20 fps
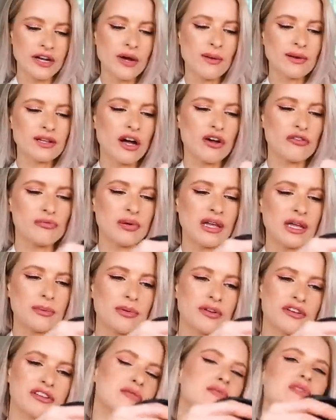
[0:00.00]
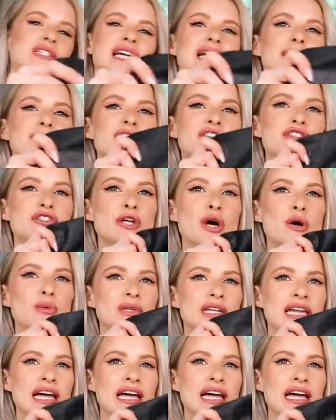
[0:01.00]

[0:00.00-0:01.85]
I know a lot of people sometimes don't